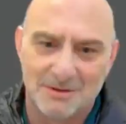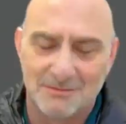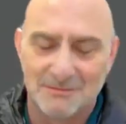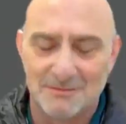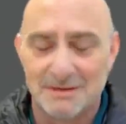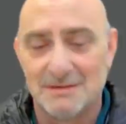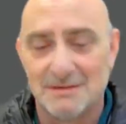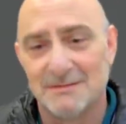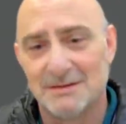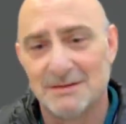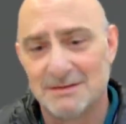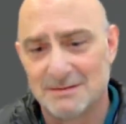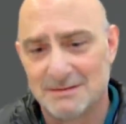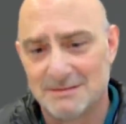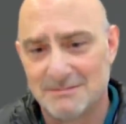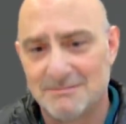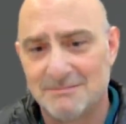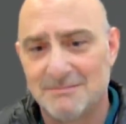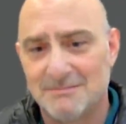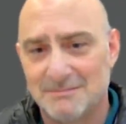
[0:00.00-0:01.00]
similar thing
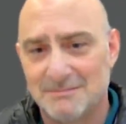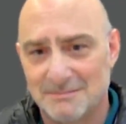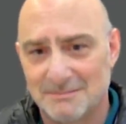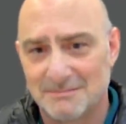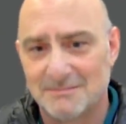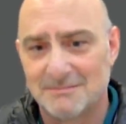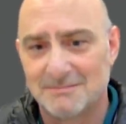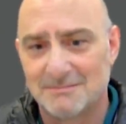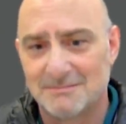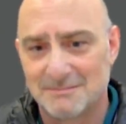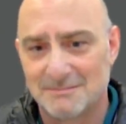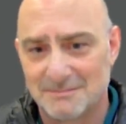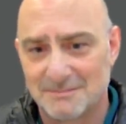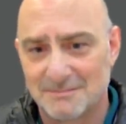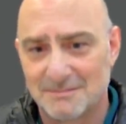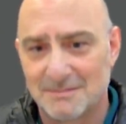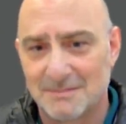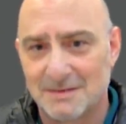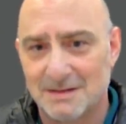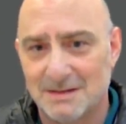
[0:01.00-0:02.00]
happened in Castle,
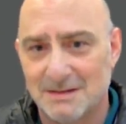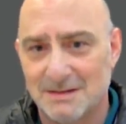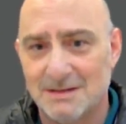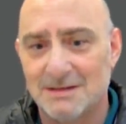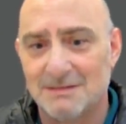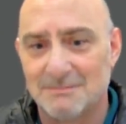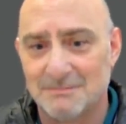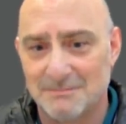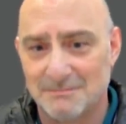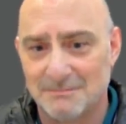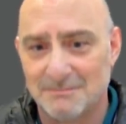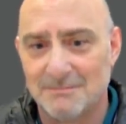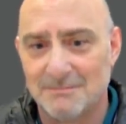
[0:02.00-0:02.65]
where we went to the